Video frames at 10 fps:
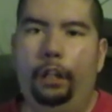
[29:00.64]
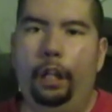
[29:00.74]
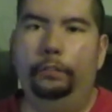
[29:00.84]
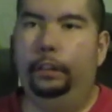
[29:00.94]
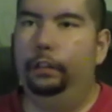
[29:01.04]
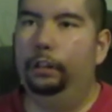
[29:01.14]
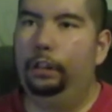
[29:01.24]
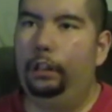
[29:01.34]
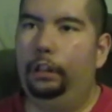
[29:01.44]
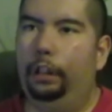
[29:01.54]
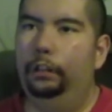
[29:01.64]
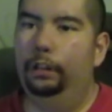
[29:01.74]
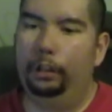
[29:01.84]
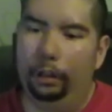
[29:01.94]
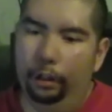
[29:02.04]
Evans, I think it
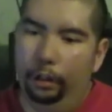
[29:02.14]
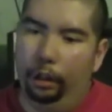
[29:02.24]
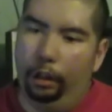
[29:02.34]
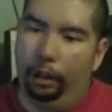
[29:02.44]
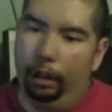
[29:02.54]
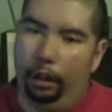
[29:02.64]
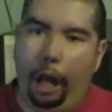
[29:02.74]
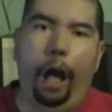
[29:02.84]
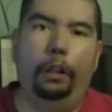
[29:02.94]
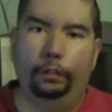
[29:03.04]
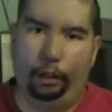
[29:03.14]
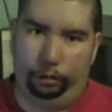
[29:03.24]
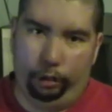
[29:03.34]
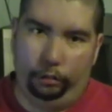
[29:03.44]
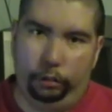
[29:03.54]
is. That
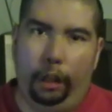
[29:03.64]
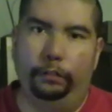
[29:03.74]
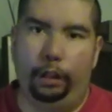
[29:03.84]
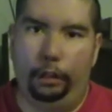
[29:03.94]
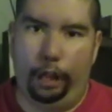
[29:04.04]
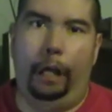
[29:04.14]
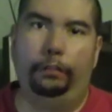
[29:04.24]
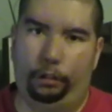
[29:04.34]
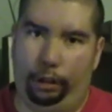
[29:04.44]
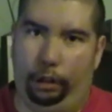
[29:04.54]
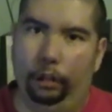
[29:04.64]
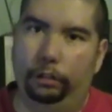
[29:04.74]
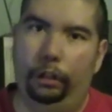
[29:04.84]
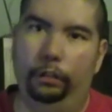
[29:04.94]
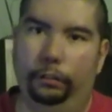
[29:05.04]
was my favorite. That was
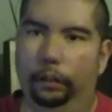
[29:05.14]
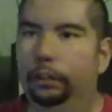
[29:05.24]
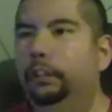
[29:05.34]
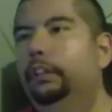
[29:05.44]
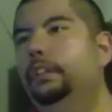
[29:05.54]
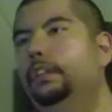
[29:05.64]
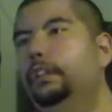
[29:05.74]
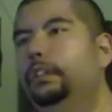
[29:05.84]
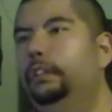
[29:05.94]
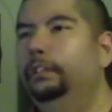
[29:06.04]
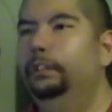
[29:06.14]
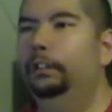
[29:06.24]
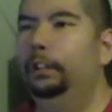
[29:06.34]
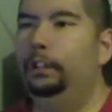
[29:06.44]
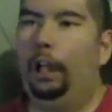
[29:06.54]
incredible.
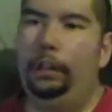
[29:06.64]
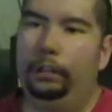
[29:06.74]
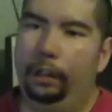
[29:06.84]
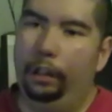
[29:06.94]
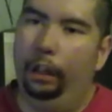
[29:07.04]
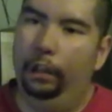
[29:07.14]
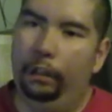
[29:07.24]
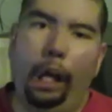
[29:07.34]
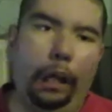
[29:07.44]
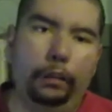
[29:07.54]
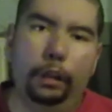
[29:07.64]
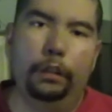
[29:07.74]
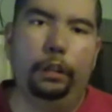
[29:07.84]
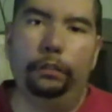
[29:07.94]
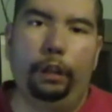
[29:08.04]
The one about the
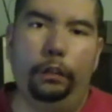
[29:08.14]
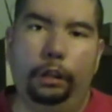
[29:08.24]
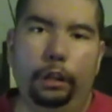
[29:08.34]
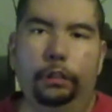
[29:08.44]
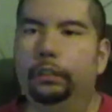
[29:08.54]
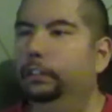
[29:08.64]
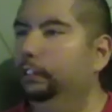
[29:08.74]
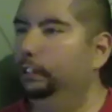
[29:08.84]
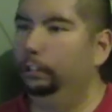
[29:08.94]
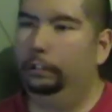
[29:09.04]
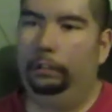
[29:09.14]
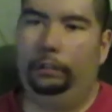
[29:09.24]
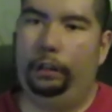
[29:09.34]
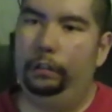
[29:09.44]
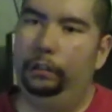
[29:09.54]
alien abduction,
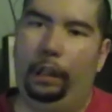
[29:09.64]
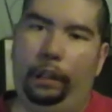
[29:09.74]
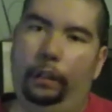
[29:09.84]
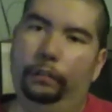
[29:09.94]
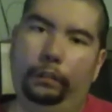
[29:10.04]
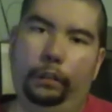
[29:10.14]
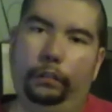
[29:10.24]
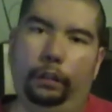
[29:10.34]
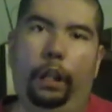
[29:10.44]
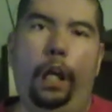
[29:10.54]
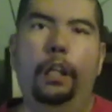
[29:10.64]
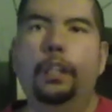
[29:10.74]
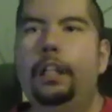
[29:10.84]
didn't like it, didn't really care.